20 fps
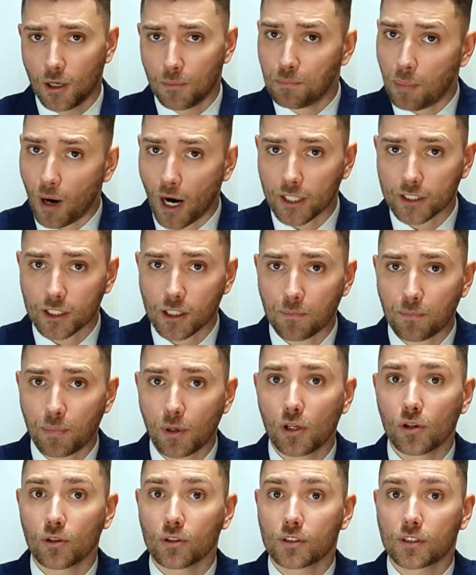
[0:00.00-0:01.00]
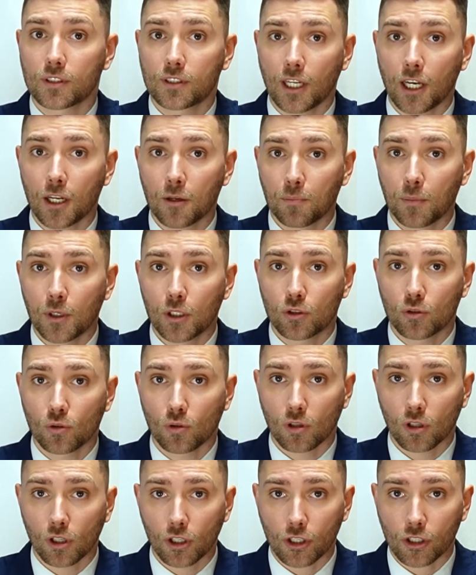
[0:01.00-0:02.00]
"Padre Pio sent me to
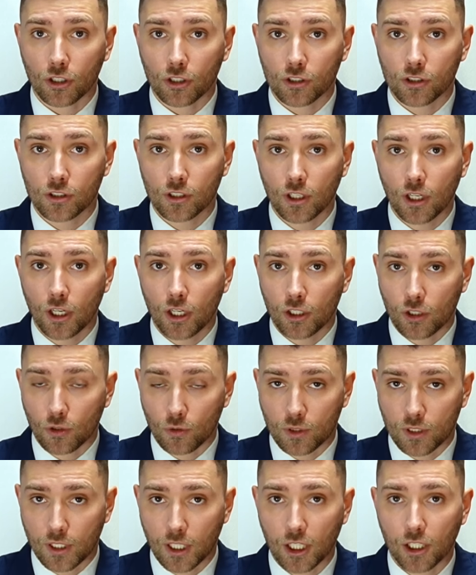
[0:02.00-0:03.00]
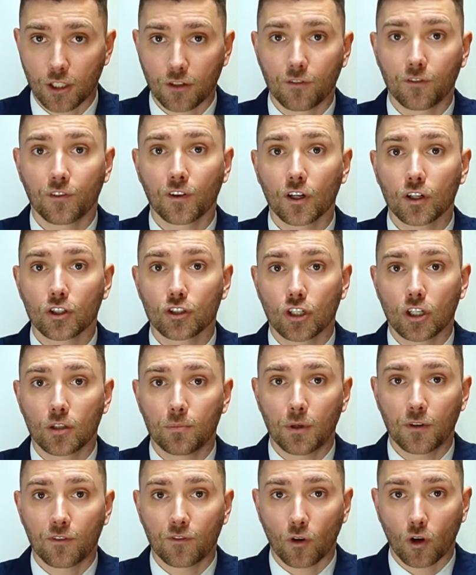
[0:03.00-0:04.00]
Lourdes to see the Virgin
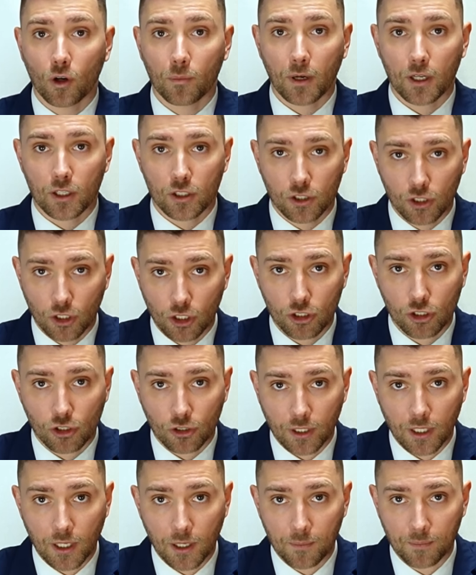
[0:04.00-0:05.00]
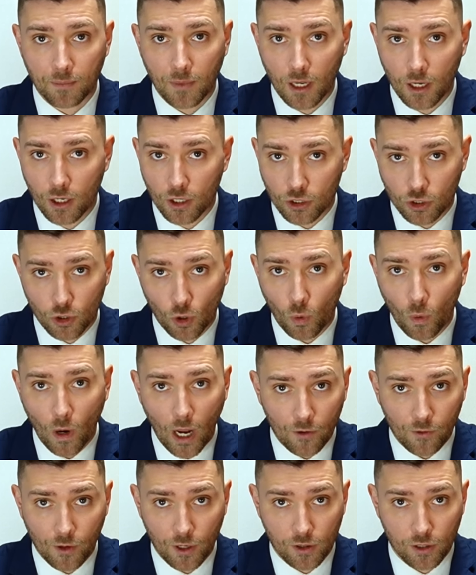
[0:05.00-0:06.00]
before my surgery, so
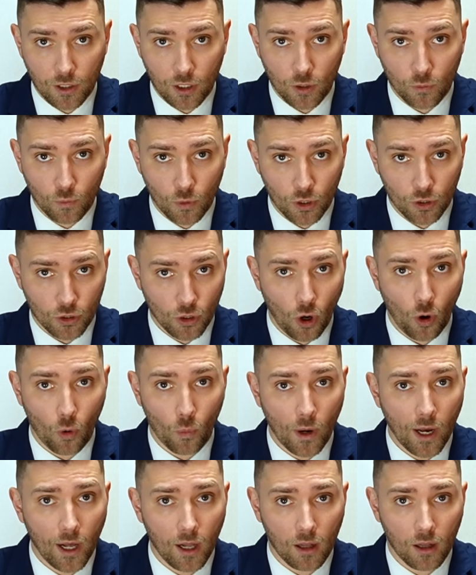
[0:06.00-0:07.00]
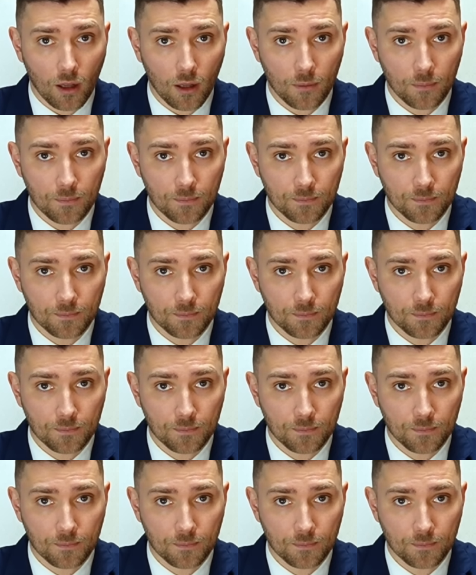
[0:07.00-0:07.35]
everything would go well."